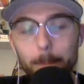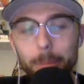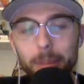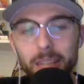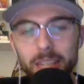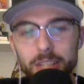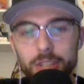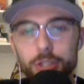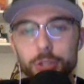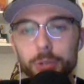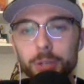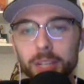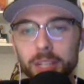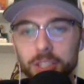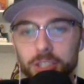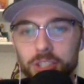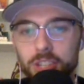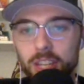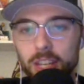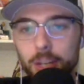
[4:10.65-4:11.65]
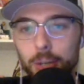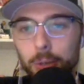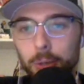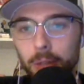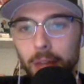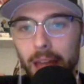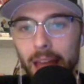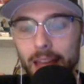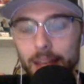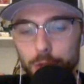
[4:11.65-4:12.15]
blistering
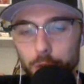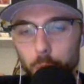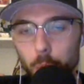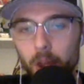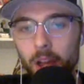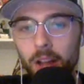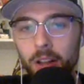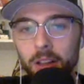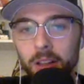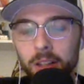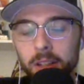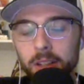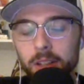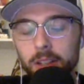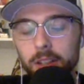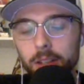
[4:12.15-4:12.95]
single as well.